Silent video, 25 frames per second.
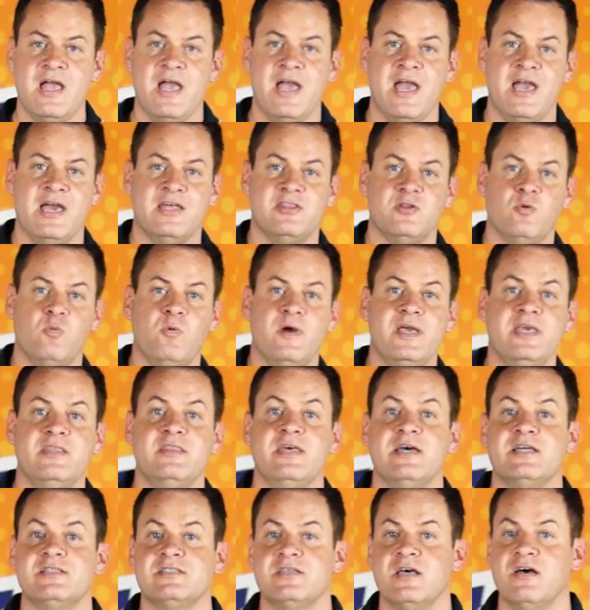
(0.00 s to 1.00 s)
And the way
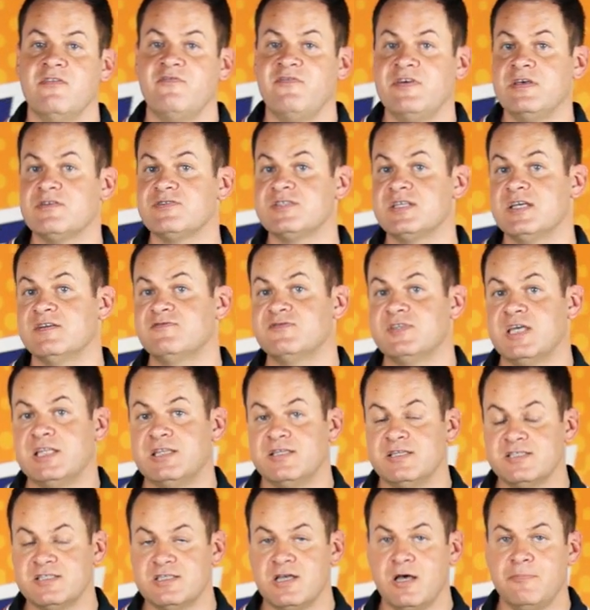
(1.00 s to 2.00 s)
that Failsafe set
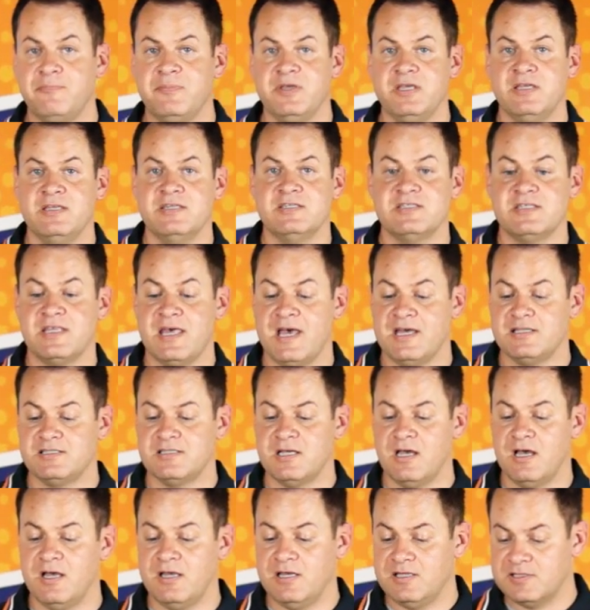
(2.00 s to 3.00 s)
this up is that
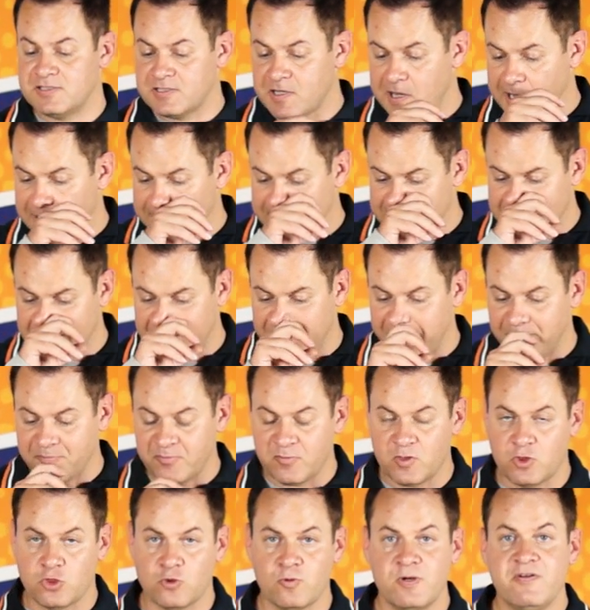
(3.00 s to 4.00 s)
it's got
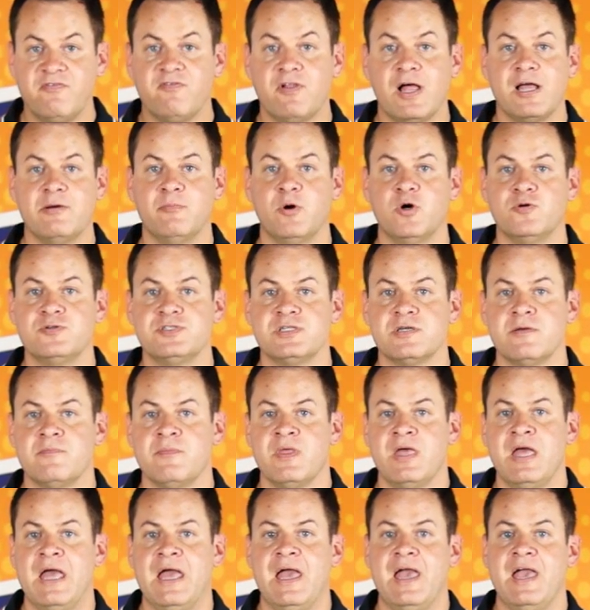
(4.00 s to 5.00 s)
3 flight modes,
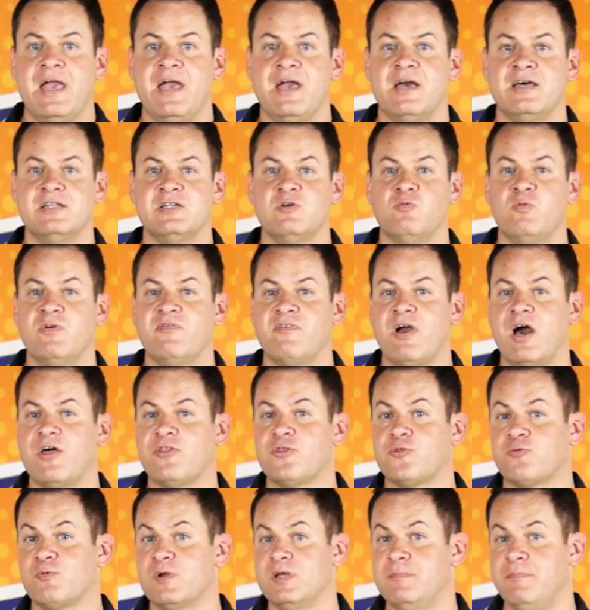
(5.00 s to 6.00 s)
and we've got
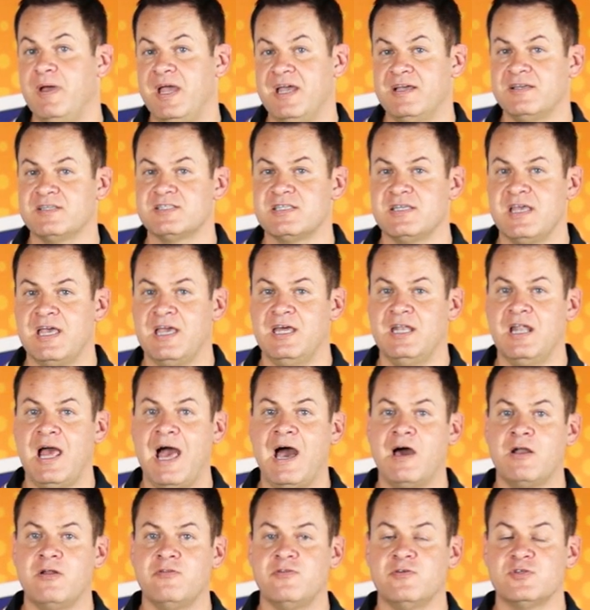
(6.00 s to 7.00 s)
3 banks. And
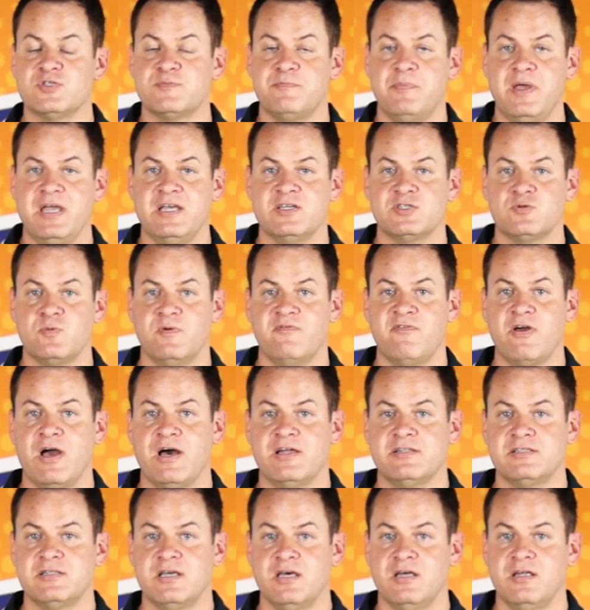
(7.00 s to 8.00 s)
out of those banks, we've
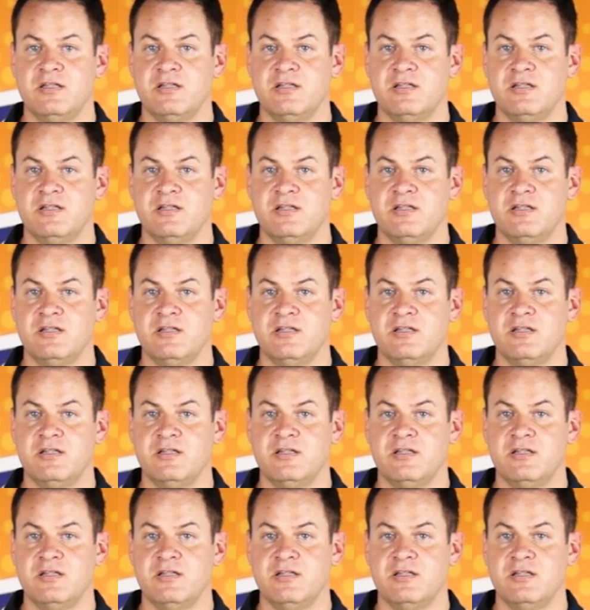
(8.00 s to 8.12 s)
got